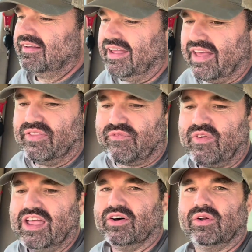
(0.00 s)
in the
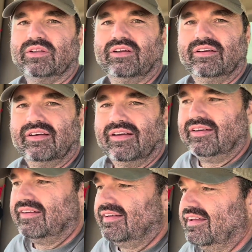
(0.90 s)
field
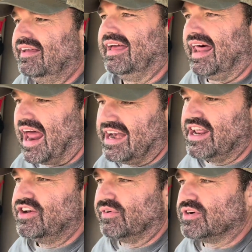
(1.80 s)
and I
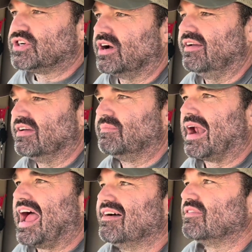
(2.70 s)
need to retrieve it, but
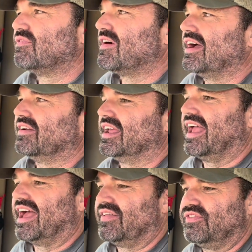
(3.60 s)
I haven't found it
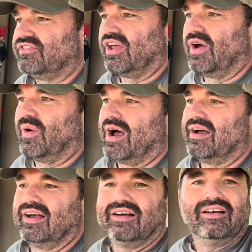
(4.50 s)
yet. So
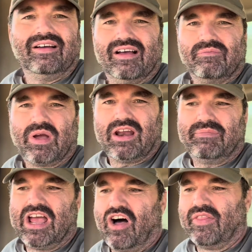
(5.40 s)
I'm gonna
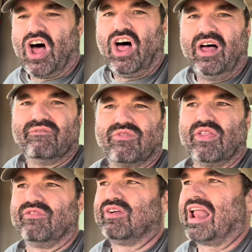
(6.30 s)
be on the hunt for
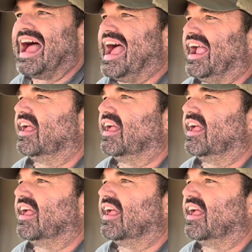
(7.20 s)
the flag.